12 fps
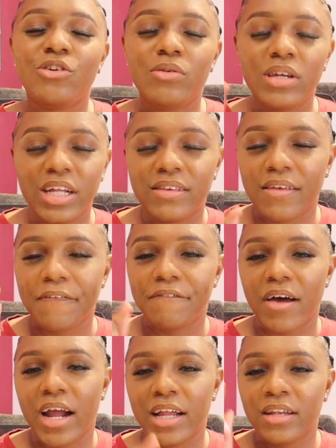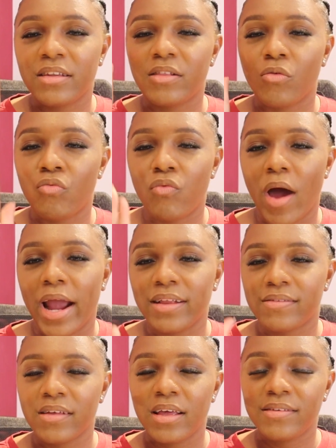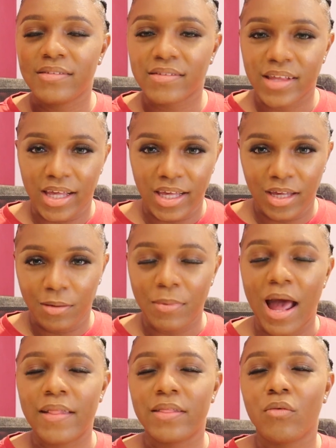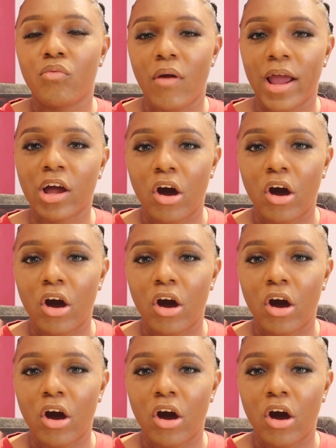you need to find the right scheme and the right